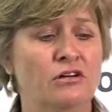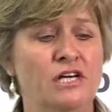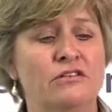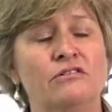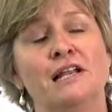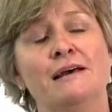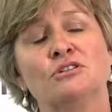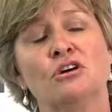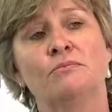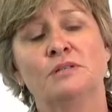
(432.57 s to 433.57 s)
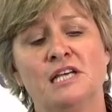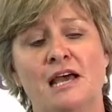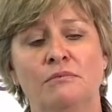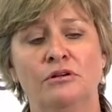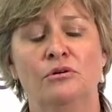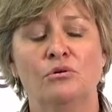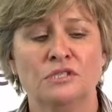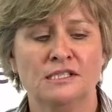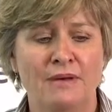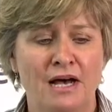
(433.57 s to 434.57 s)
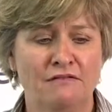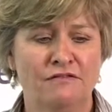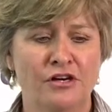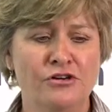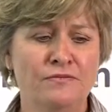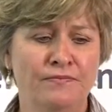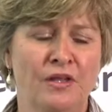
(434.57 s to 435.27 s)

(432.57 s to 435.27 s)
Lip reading: on either a laptop, a tablet or a smartphone.